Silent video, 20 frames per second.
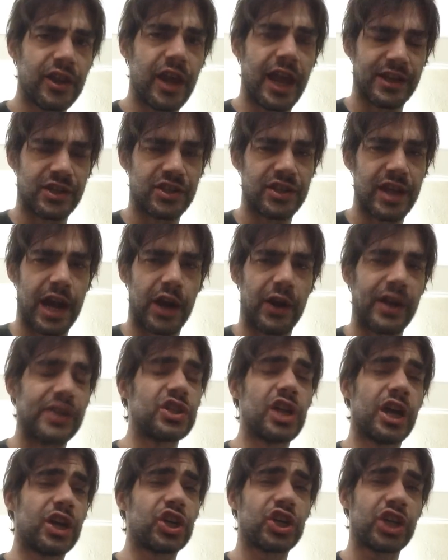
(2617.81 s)
It's there.
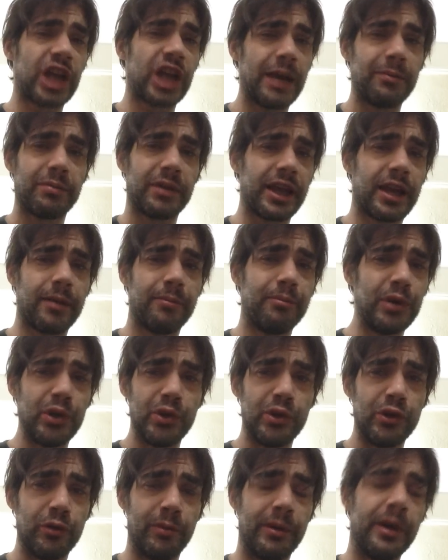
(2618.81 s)
It's not shaped like a
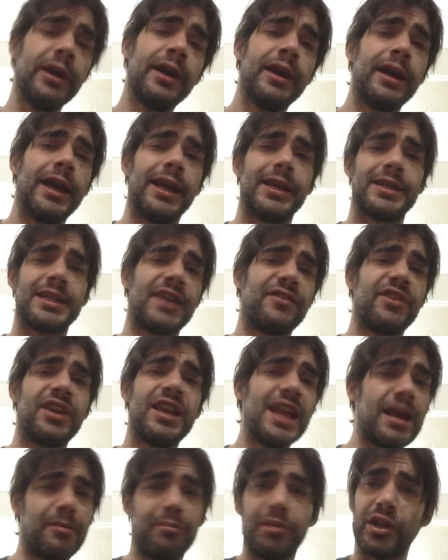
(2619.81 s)
boob. It doesn't have a
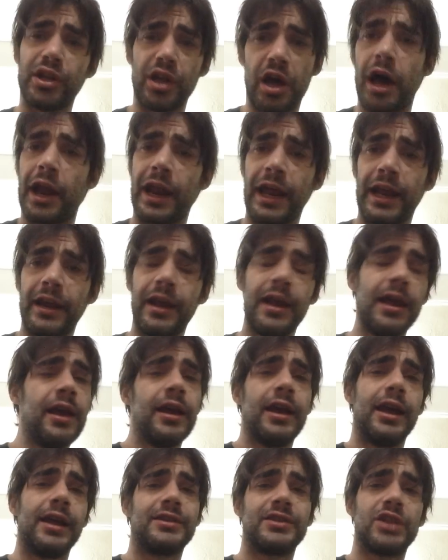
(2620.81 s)
nipple on it.
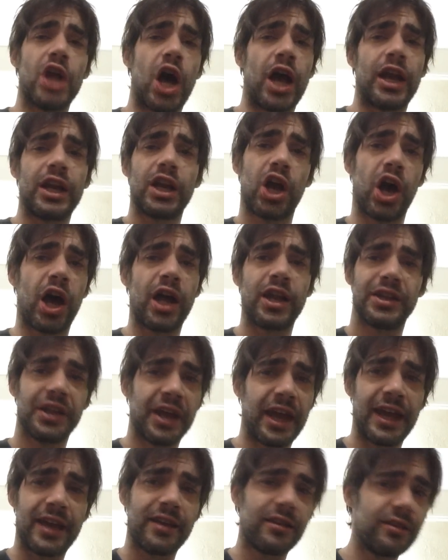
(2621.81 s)
It's not got
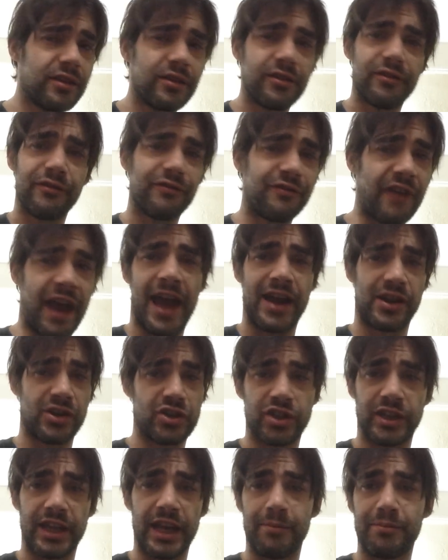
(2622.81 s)
like
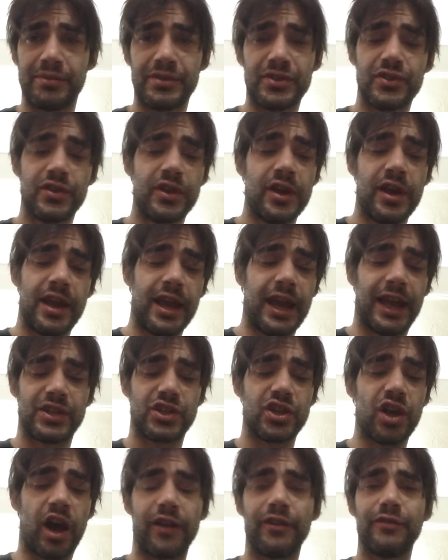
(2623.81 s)
vag lips.
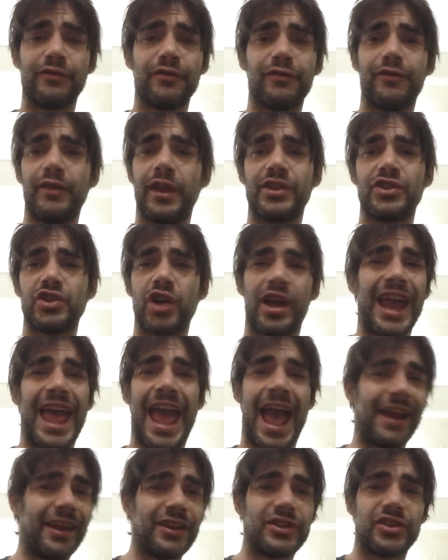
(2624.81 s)
It's not
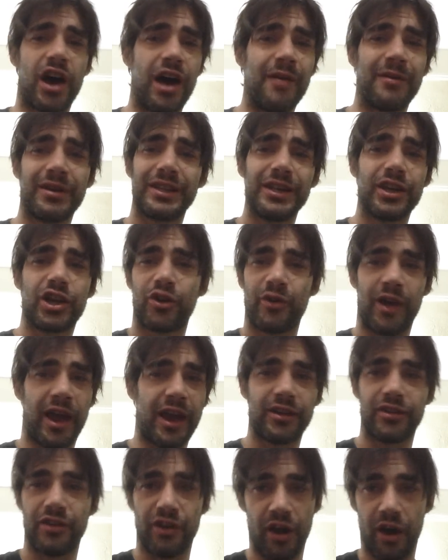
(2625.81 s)
anatomically
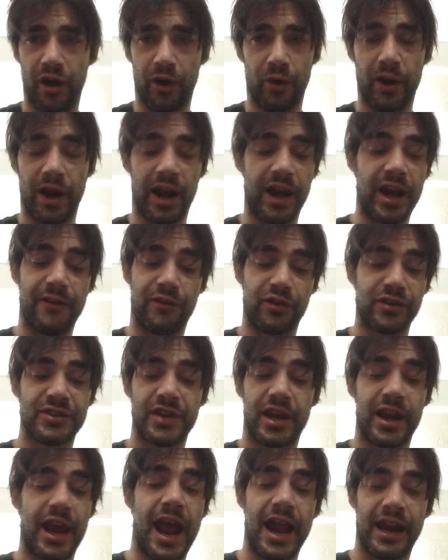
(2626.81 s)
correct. No, I never
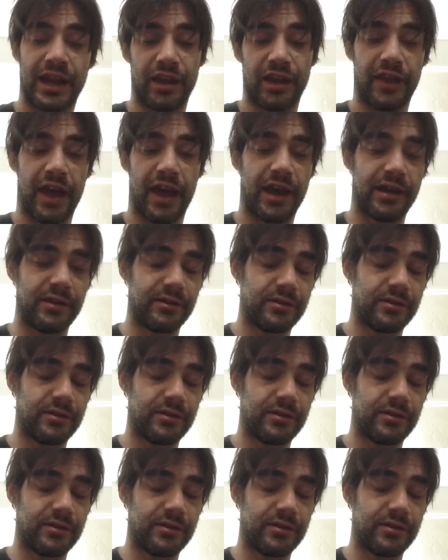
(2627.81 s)
said any of that.